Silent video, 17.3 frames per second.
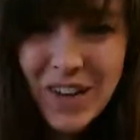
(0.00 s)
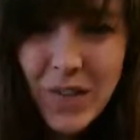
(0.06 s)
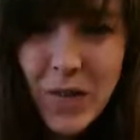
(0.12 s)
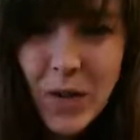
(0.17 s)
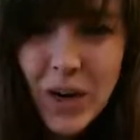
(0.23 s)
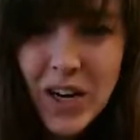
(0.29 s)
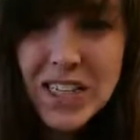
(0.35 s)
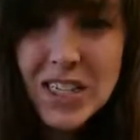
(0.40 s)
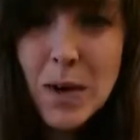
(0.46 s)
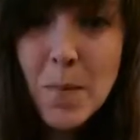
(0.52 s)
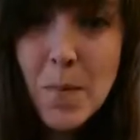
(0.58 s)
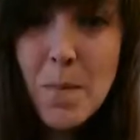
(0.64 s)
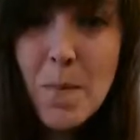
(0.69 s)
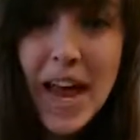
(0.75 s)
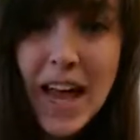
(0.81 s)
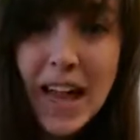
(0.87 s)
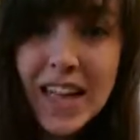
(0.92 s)
for it to
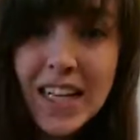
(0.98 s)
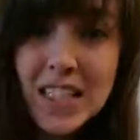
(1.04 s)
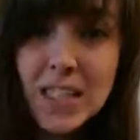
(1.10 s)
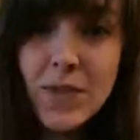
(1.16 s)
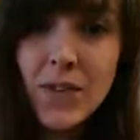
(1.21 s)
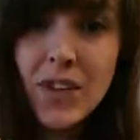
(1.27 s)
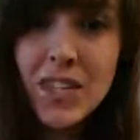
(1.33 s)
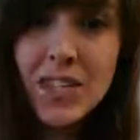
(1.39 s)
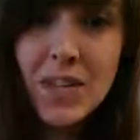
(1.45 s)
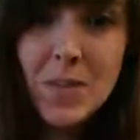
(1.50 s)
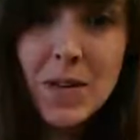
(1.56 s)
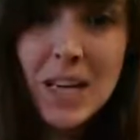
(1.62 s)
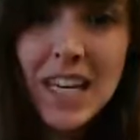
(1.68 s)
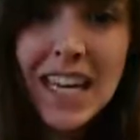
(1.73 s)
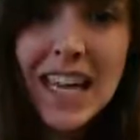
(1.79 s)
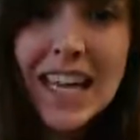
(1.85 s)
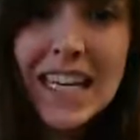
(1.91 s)
balance, for it to
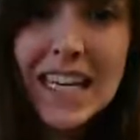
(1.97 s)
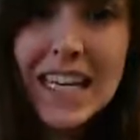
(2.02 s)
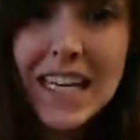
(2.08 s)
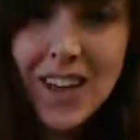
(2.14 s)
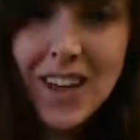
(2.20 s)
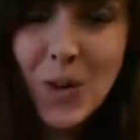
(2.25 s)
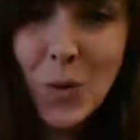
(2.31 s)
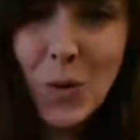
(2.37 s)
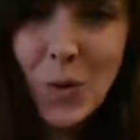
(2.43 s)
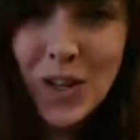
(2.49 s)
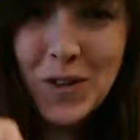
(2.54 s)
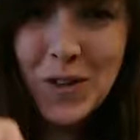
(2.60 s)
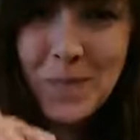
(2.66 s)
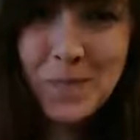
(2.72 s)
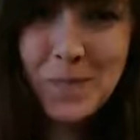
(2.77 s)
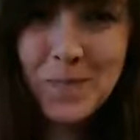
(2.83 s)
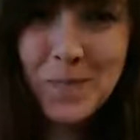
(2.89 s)
be equal.